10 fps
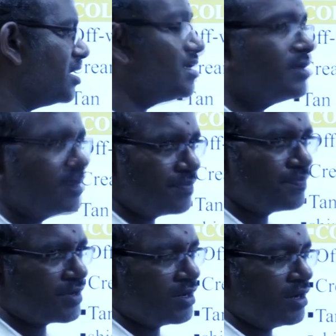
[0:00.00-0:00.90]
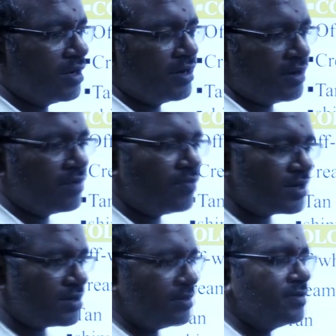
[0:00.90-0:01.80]
Any
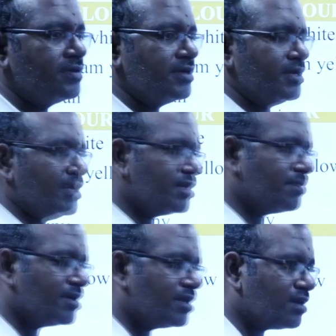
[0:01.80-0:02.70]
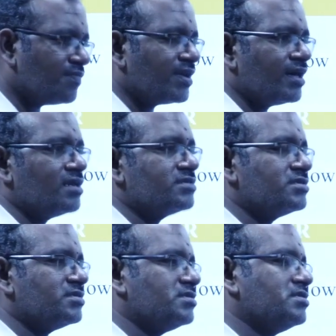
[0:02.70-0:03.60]
what in the beginning of
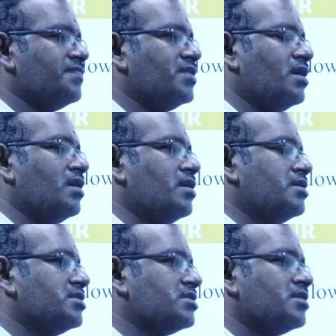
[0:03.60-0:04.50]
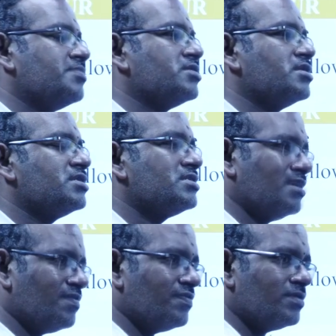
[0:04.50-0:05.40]
analysis, if the description
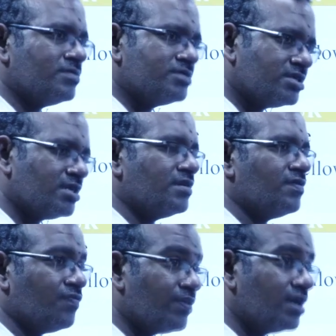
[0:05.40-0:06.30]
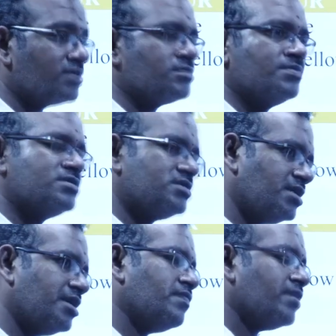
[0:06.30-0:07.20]
itself fails, means
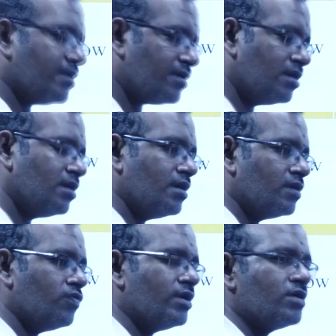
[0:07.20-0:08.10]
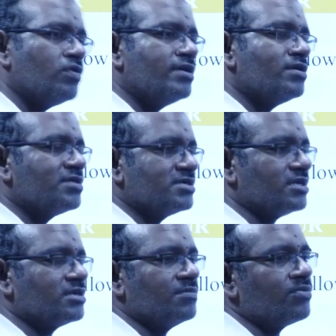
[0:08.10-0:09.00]
straight away we are going to
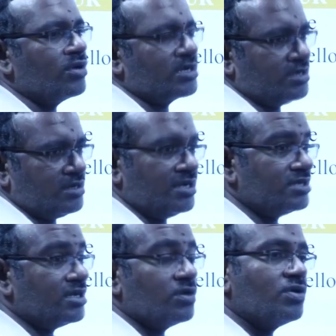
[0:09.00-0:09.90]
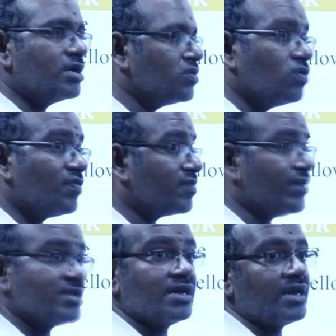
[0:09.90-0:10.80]
reject the product. Understand? No need to go for
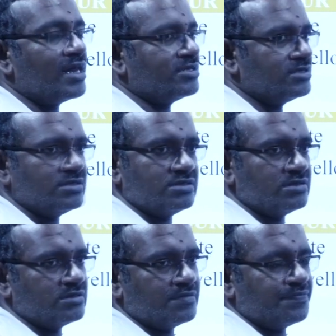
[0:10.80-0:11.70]
further analysis.